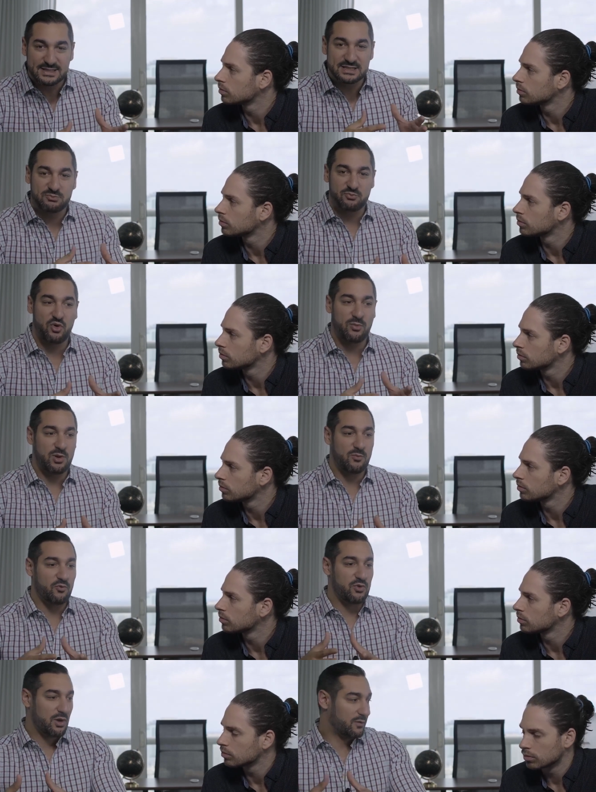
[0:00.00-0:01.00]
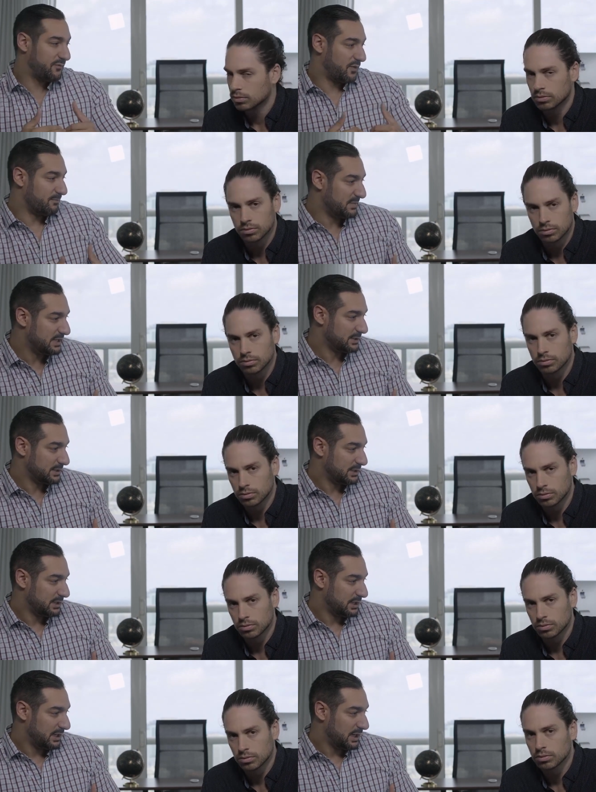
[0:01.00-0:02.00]
Speaker 1: this problem real for me
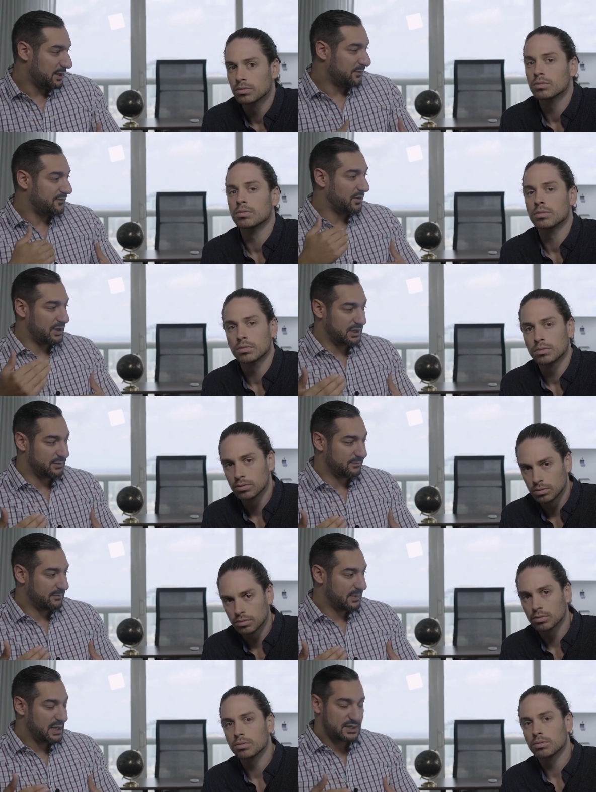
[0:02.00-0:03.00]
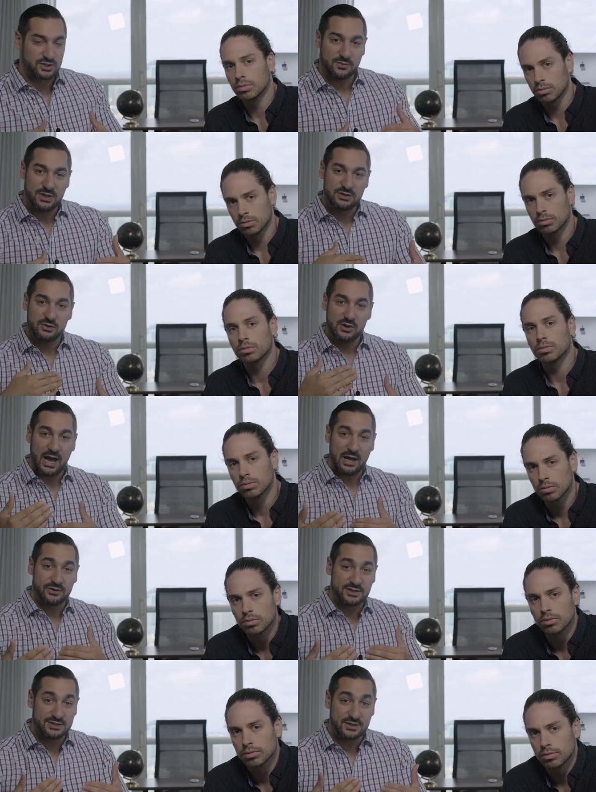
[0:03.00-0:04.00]
and for him? So when you
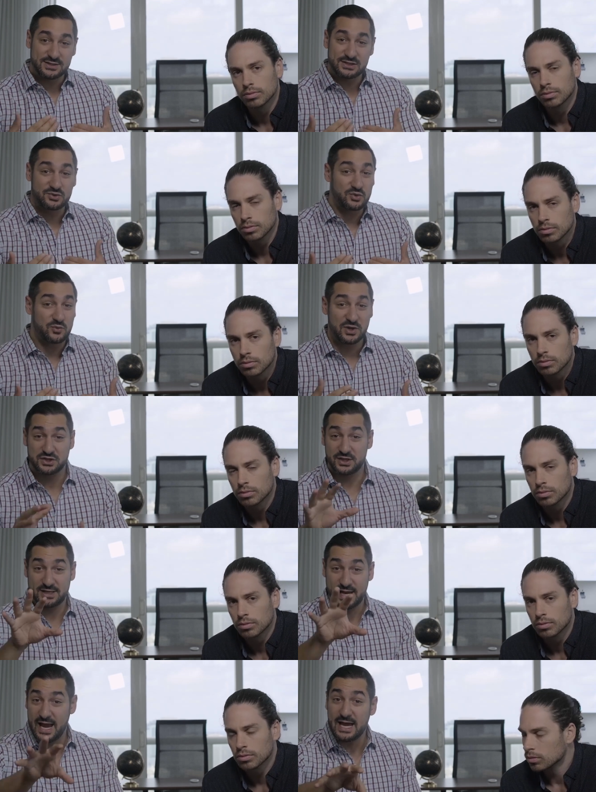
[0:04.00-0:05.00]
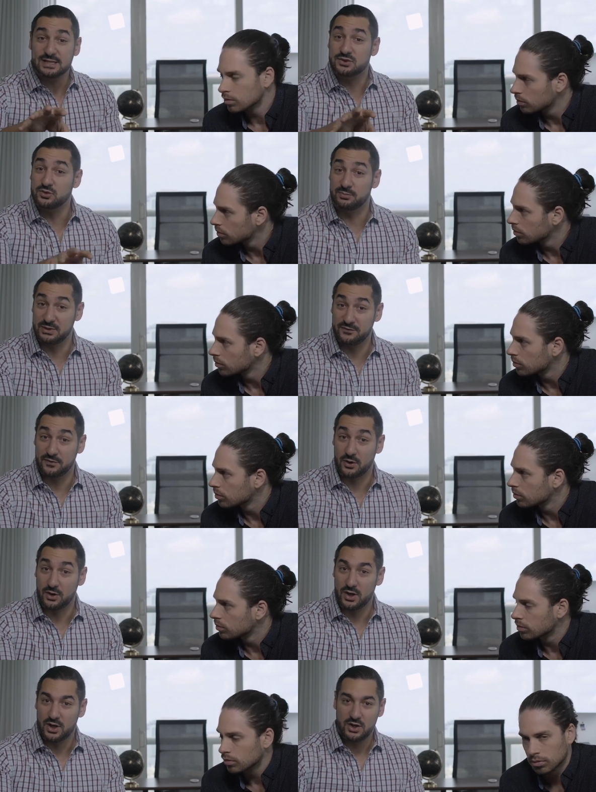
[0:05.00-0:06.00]
understand these two questions that I asked you
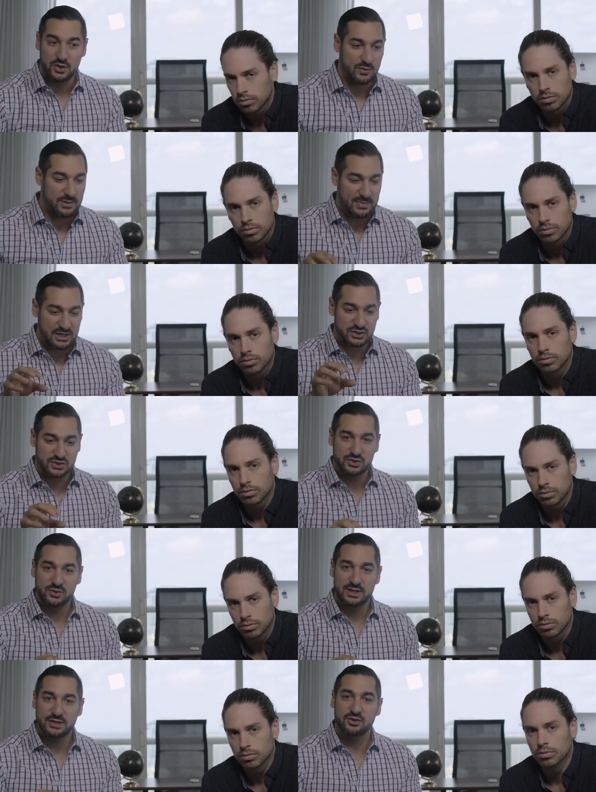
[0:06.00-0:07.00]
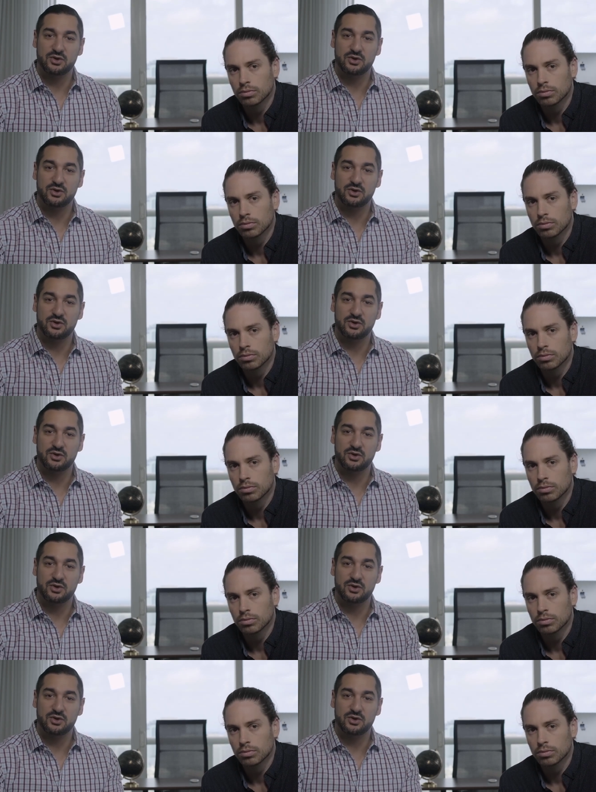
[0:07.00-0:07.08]
before, you will make sure that the